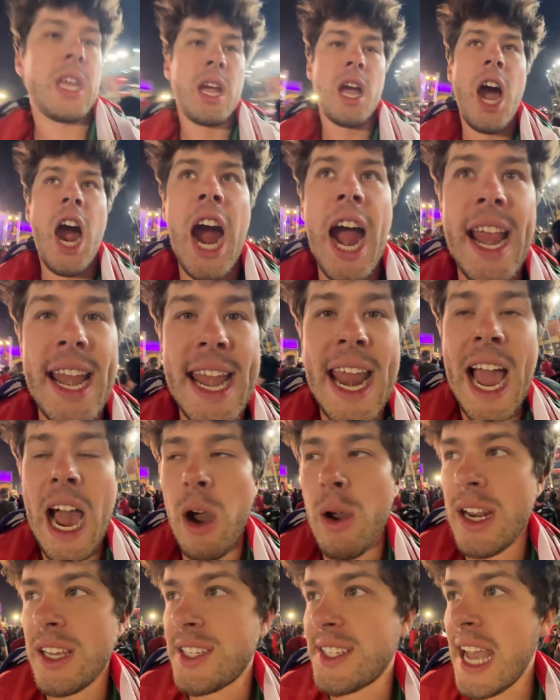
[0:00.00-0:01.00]
All right, now
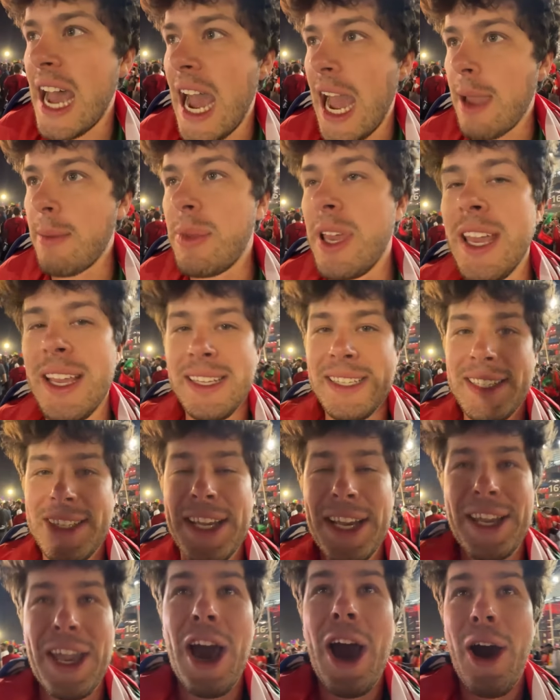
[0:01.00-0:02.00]
it is time to
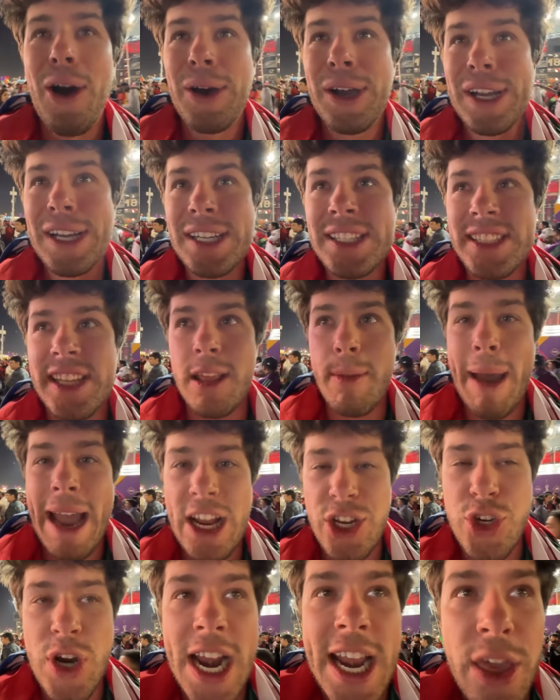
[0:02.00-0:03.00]
go to the
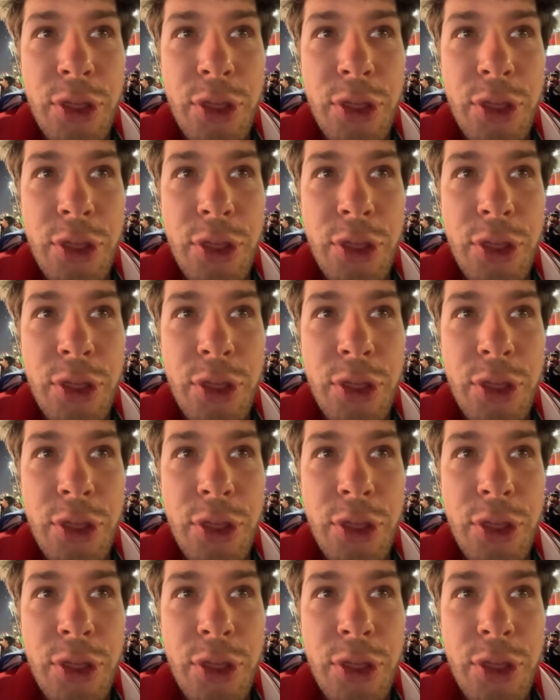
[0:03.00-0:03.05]
match. Ready?